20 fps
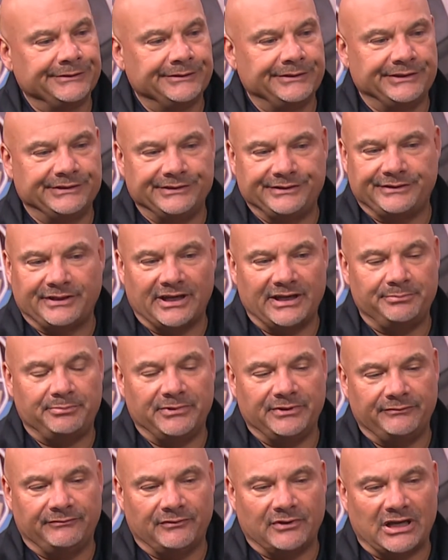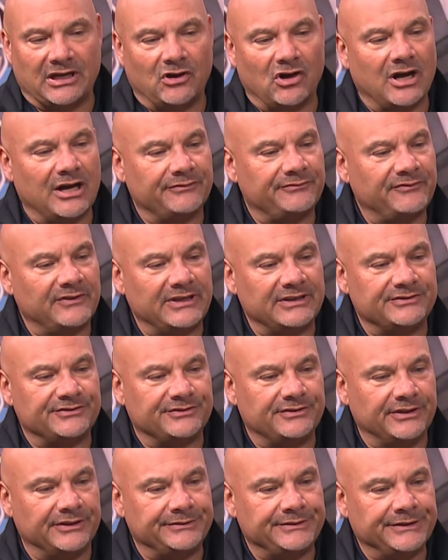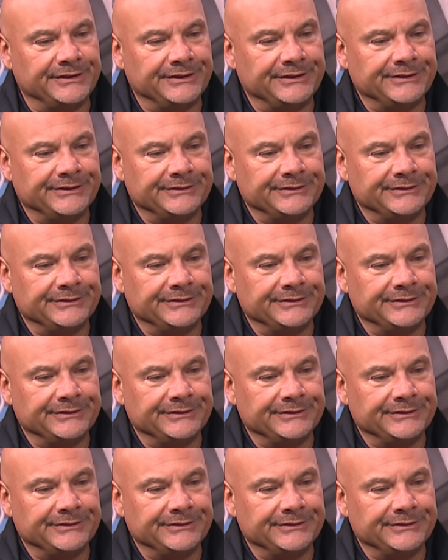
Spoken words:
is a type of offense that